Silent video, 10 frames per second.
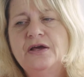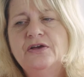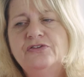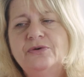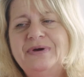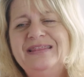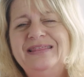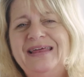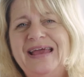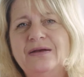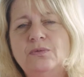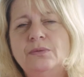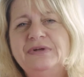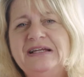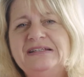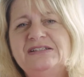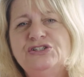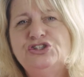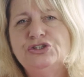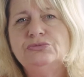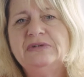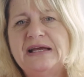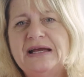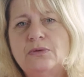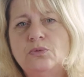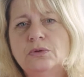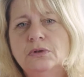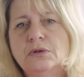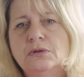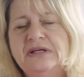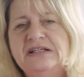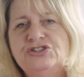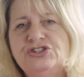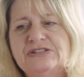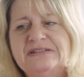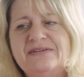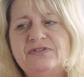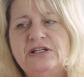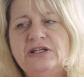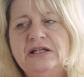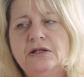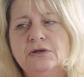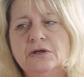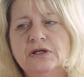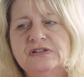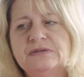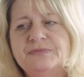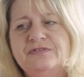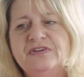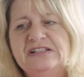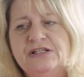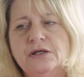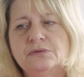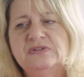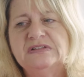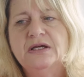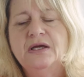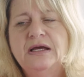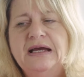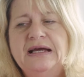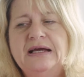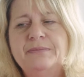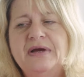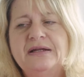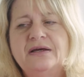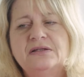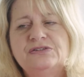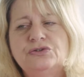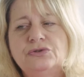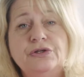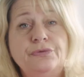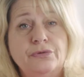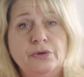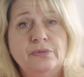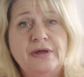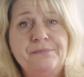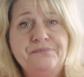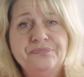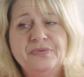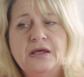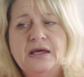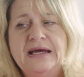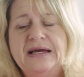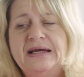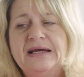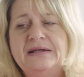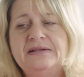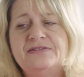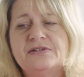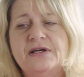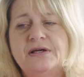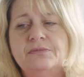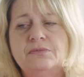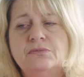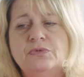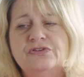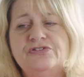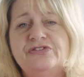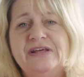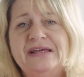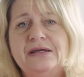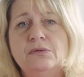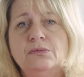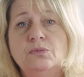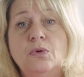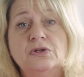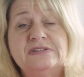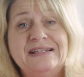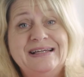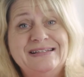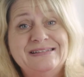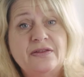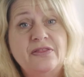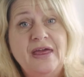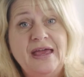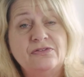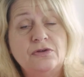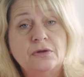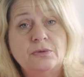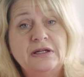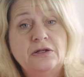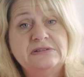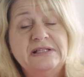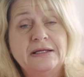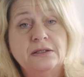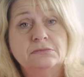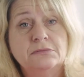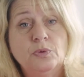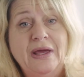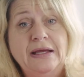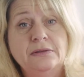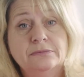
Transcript: So I think what we need to do now is just have a little look at some of the videos and I'll talk you through them and we'll see what is there so you know what it looks like. Okay?